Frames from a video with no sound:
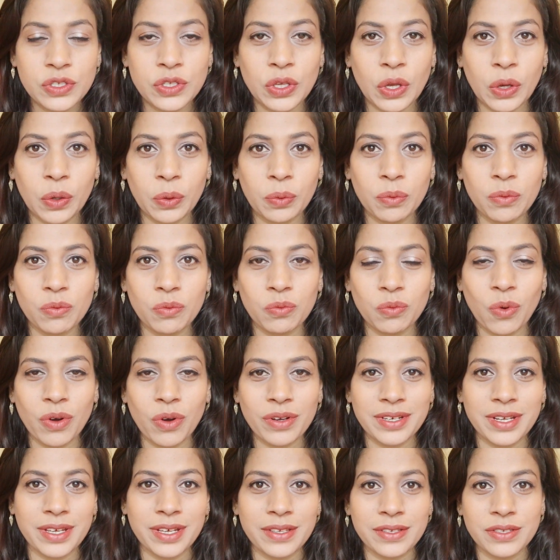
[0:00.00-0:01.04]
So
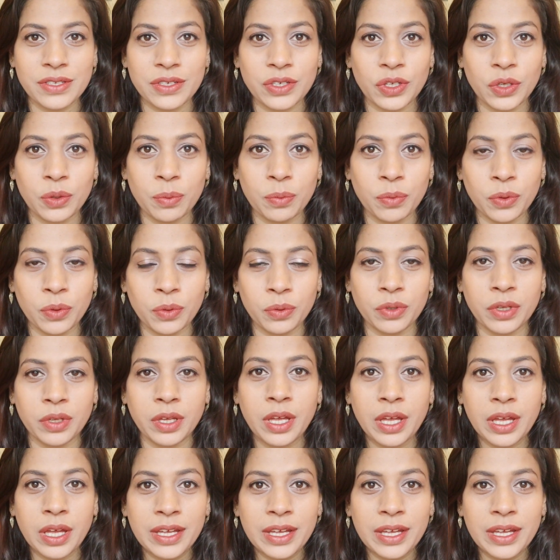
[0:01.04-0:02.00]
what is new moon?